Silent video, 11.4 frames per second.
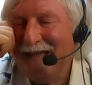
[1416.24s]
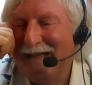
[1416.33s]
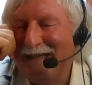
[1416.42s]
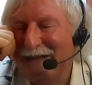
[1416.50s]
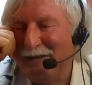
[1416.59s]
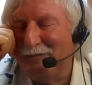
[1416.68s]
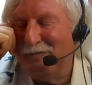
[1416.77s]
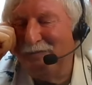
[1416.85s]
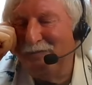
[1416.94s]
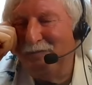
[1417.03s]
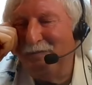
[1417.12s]
you know,
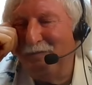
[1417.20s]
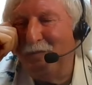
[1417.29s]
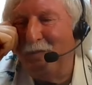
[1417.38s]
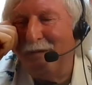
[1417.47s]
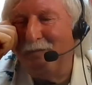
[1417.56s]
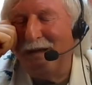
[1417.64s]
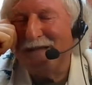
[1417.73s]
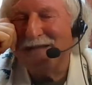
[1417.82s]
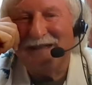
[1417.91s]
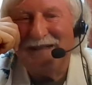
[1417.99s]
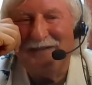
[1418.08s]
wait
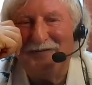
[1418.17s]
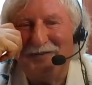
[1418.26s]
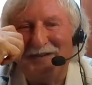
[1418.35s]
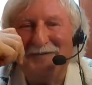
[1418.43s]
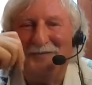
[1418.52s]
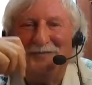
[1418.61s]
patiently for the